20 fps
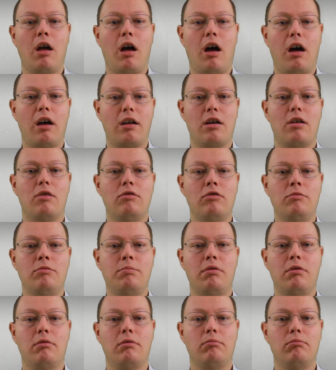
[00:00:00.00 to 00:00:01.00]
I
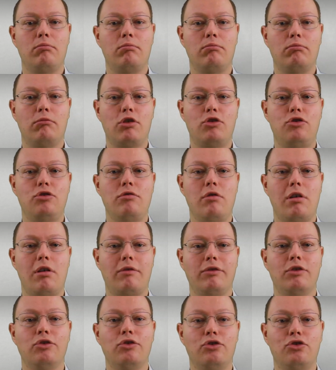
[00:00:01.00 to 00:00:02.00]
hope that you
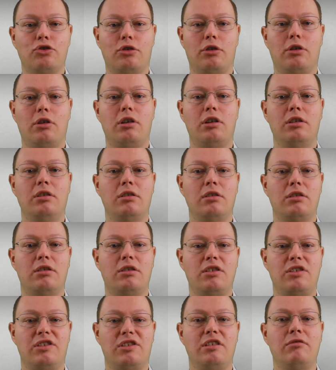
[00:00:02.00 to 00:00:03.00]
have enjoyed
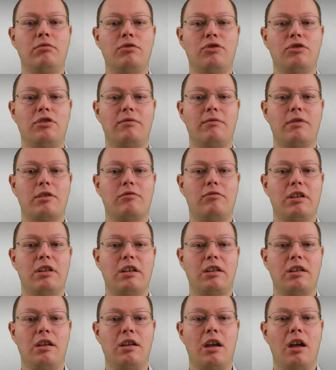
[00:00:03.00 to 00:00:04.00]
this SQL Server
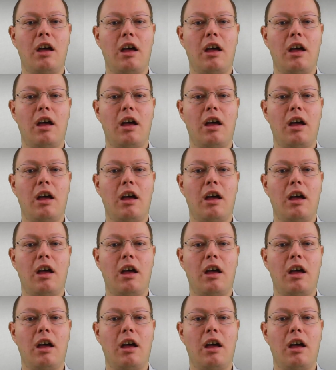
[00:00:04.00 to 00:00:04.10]
quickie,